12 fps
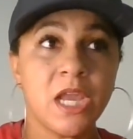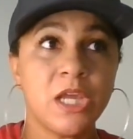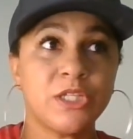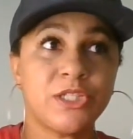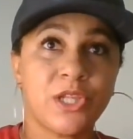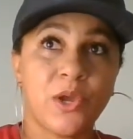
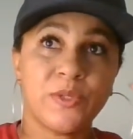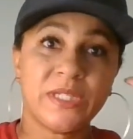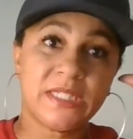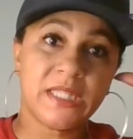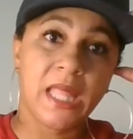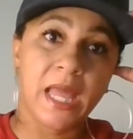So
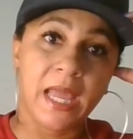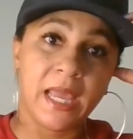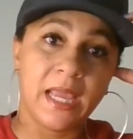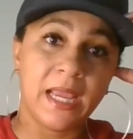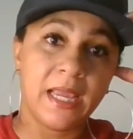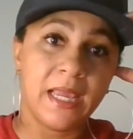it's
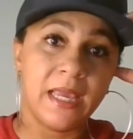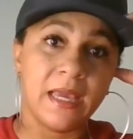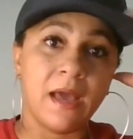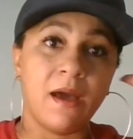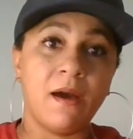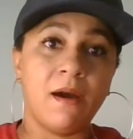like,
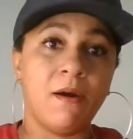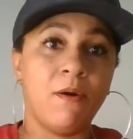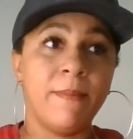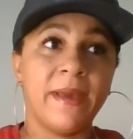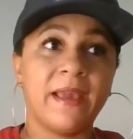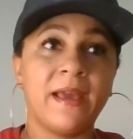oh
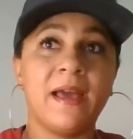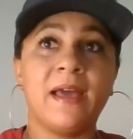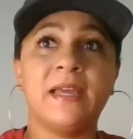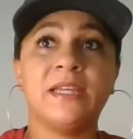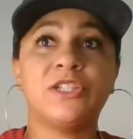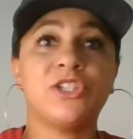my
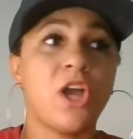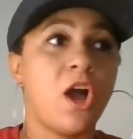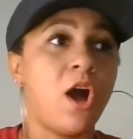gosh,